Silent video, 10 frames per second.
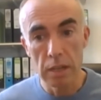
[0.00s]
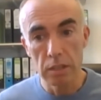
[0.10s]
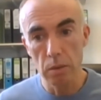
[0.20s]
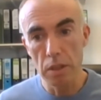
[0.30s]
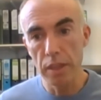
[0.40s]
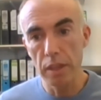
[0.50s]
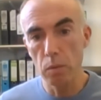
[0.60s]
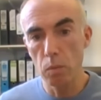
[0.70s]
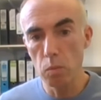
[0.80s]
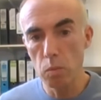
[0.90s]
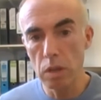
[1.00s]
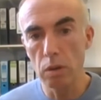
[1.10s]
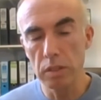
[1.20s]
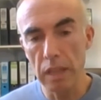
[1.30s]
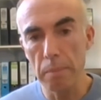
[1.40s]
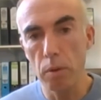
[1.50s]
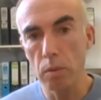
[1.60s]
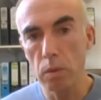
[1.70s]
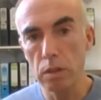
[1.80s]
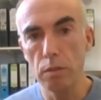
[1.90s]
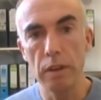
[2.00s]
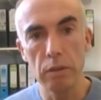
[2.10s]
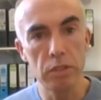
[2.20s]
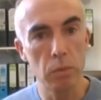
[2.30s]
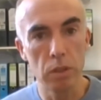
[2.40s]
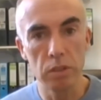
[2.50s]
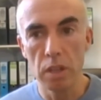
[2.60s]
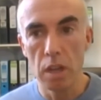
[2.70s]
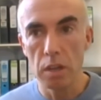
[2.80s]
So I think we got to that point where you felt it was